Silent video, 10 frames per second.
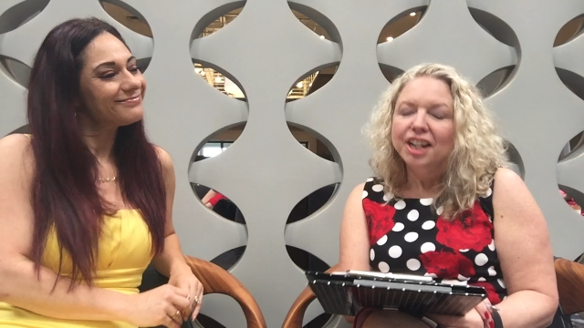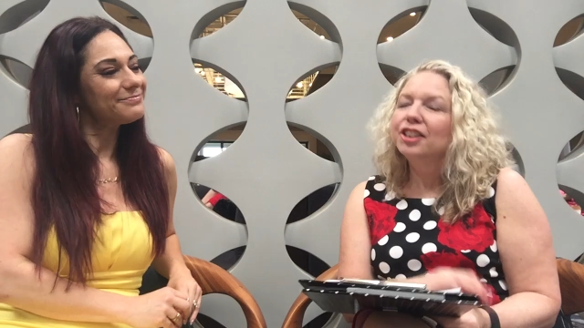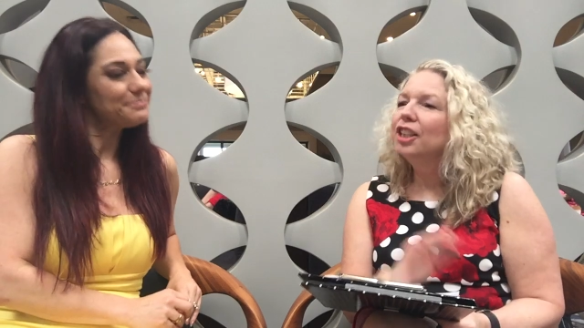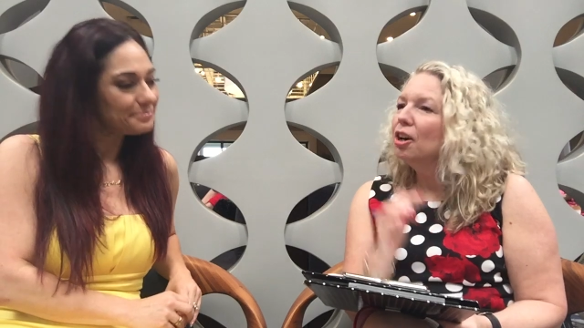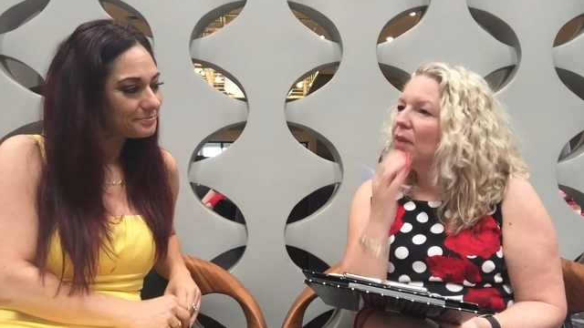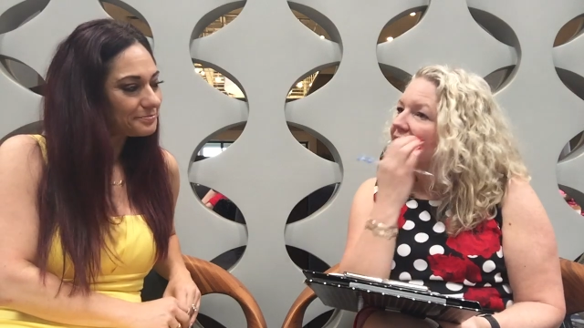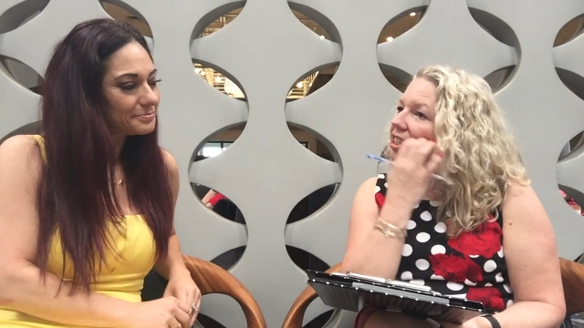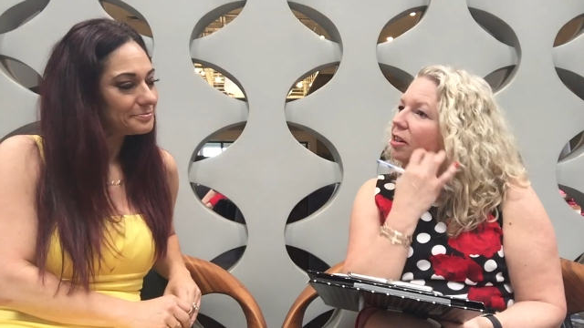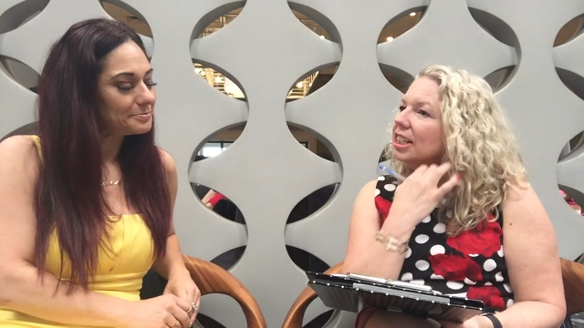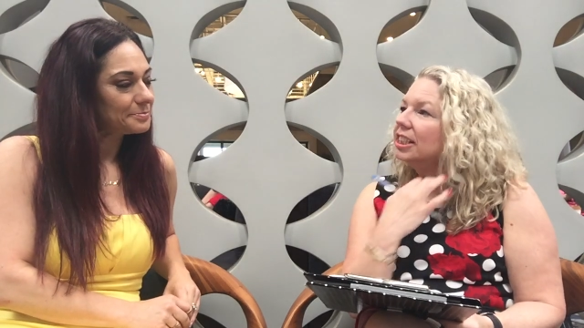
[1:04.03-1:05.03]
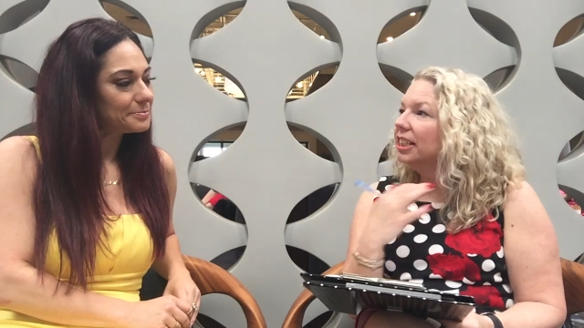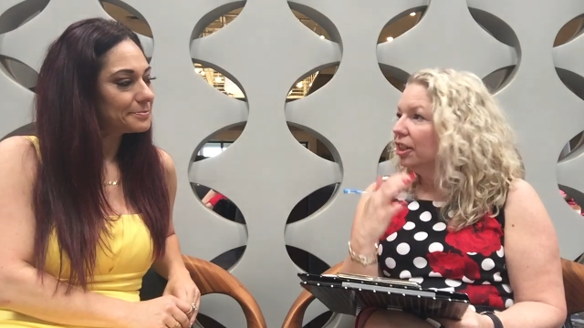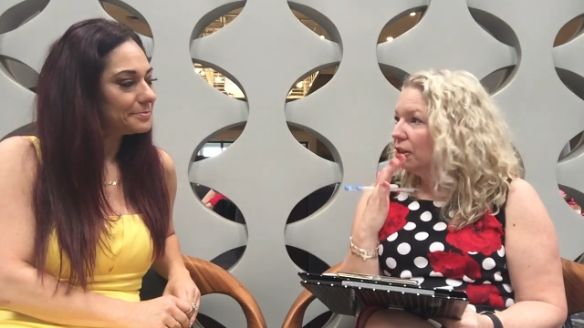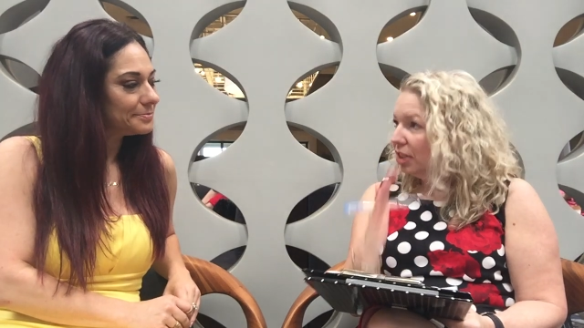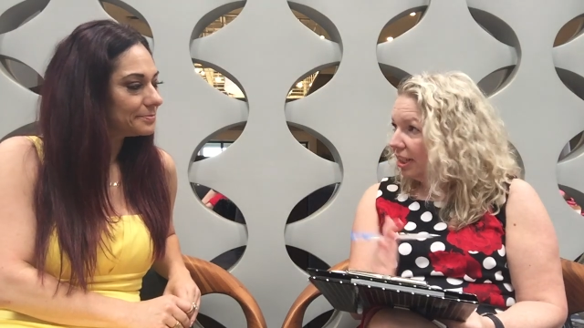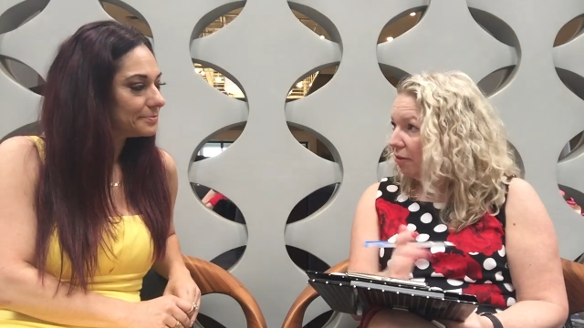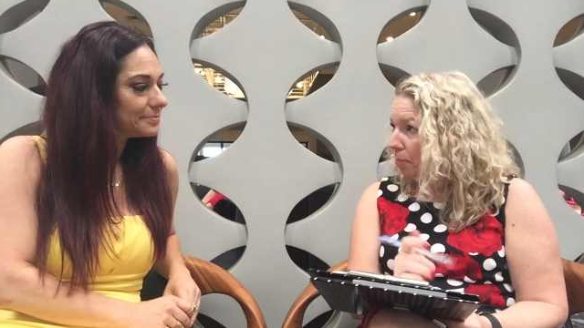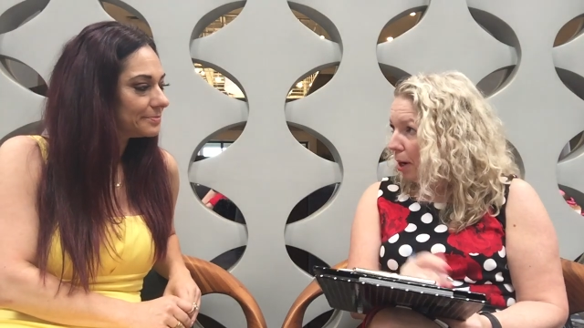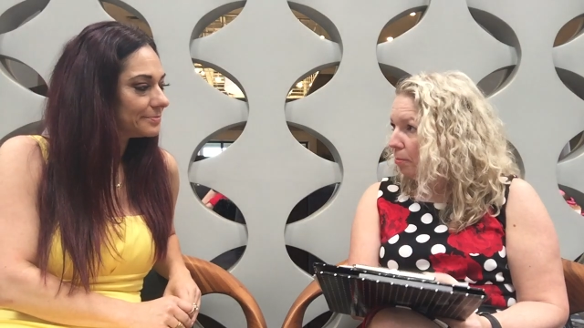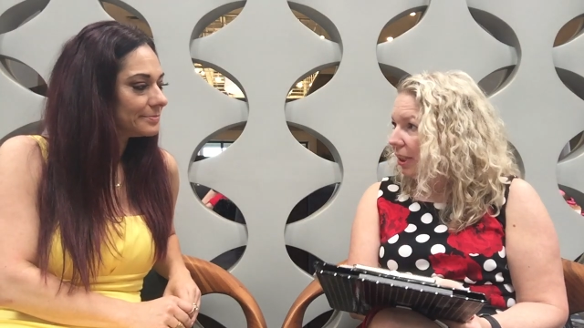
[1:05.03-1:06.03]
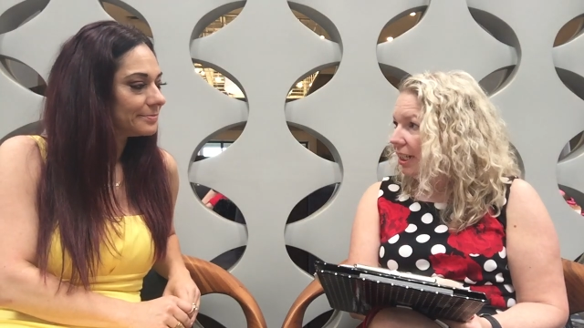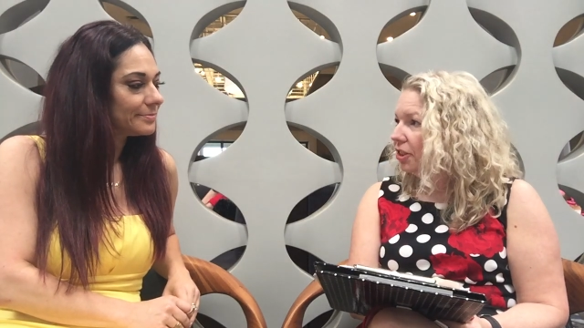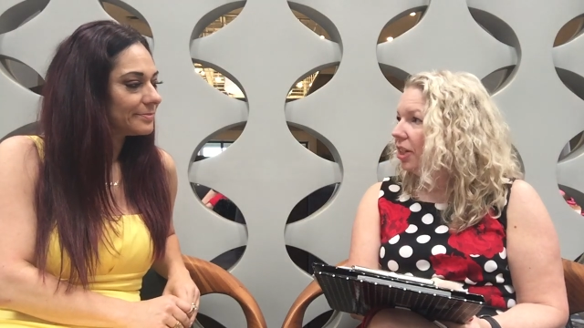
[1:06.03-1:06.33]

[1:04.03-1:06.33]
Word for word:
Speaker 1: So I noticed that you self-publish